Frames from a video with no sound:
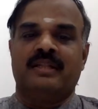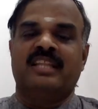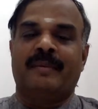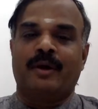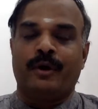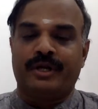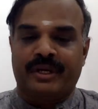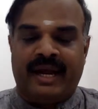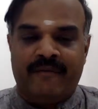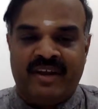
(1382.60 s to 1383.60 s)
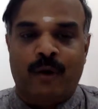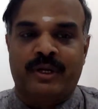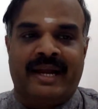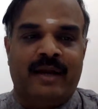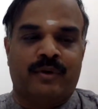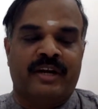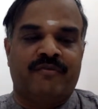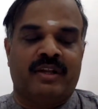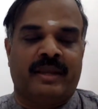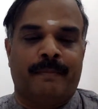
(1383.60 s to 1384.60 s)
they may going to we have to calculate
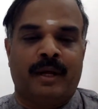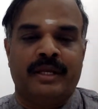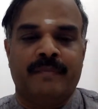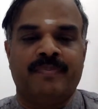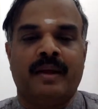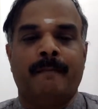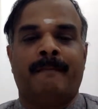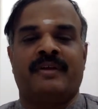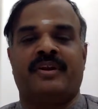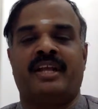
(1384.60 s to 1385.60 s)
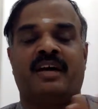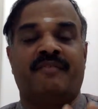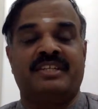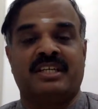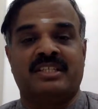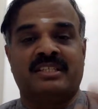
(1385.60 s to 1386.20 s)
for the employee percentage of efficiency.